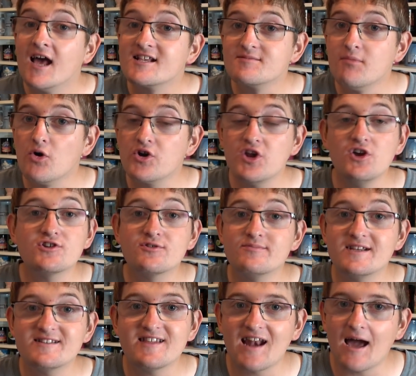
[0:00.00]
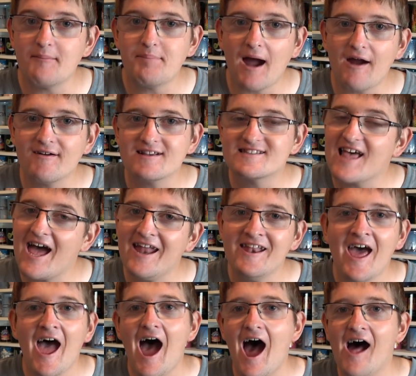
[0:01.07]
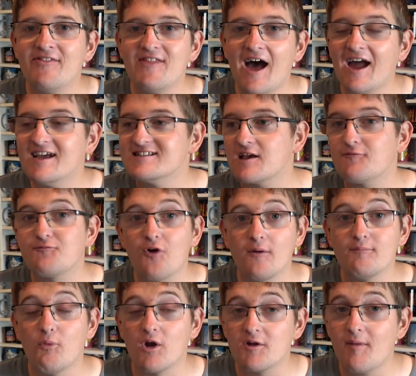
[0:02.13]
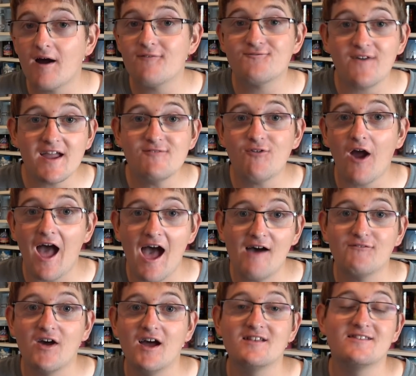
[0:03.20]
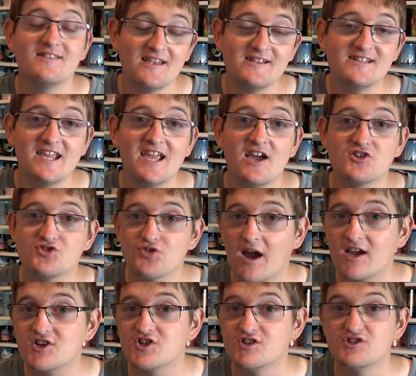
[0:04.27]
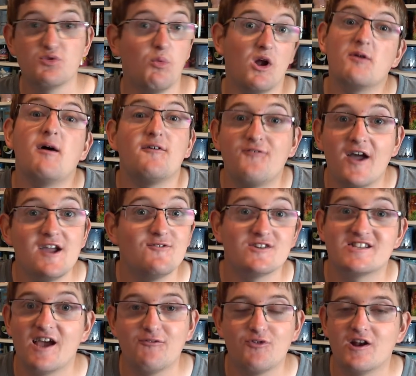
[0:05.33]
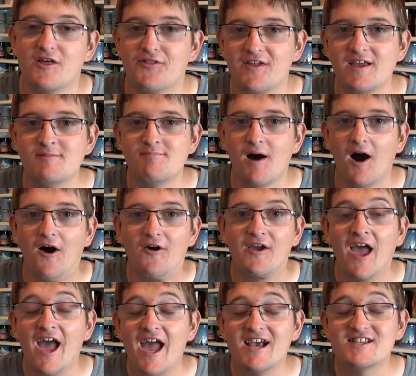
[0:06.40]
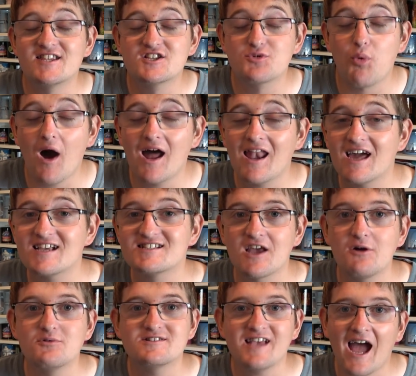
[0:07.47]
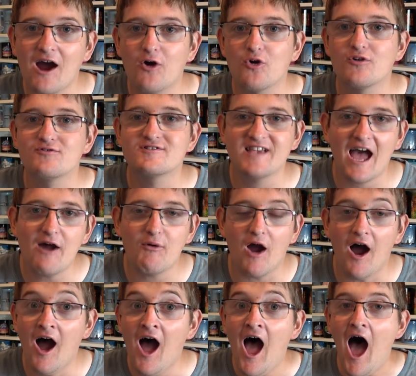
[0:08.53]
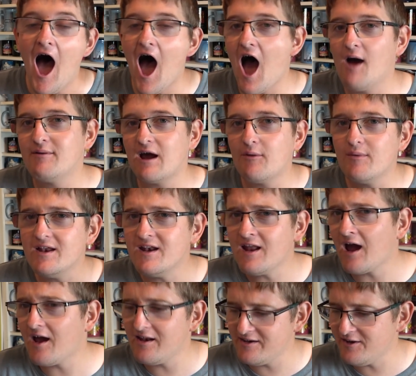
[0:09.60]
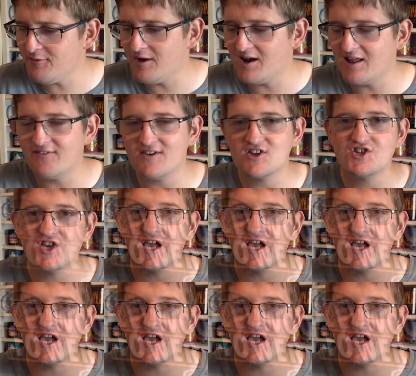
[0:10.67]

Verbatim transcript: Some more news from Disneyland Paris then, and that is from one of my favourite ever Disney attractions, one of my favourites ever in a theme park. It's the Twilight Zone Tower of Terror. Now, we knew earlier this